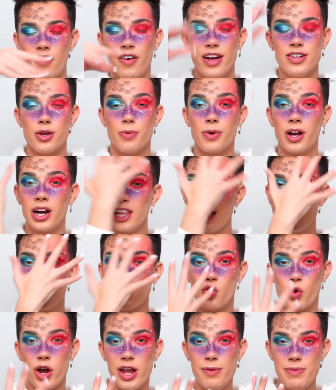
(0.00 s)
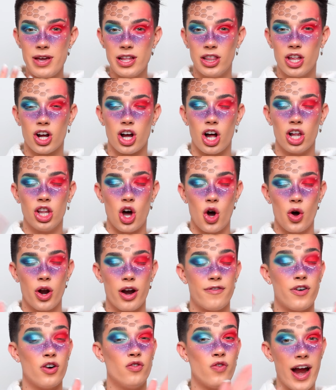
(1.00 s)
All right, so I'm gonna leave the queen bee look
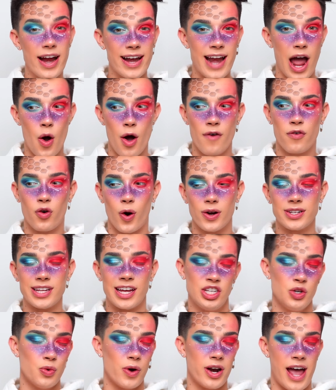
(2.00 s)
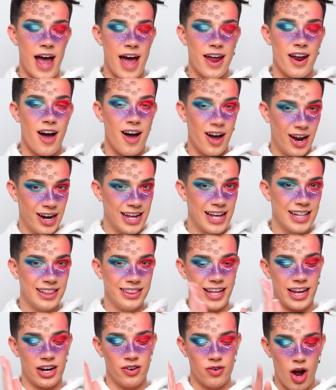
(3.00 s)
alone for right now. Of course, I do wanna add honey
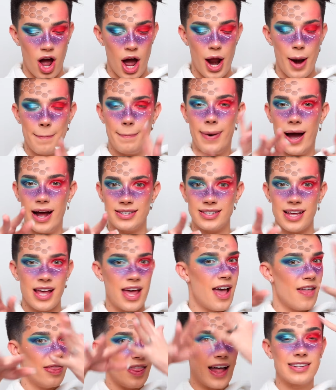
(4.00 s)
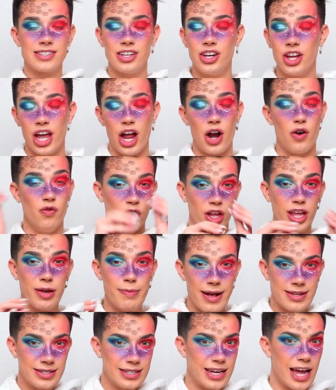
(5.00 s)
later on, but that's gonna get
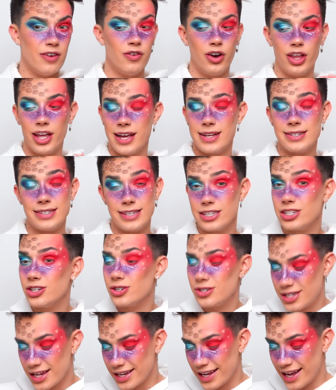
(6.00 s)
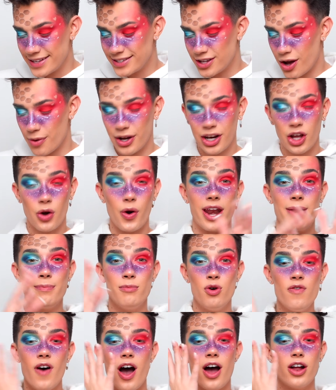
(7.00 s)
really messy and really sister sticky, so I'm gonna go ahead
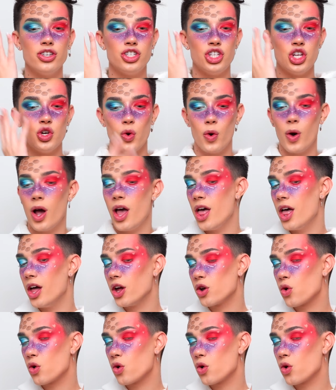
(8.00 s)
and move on to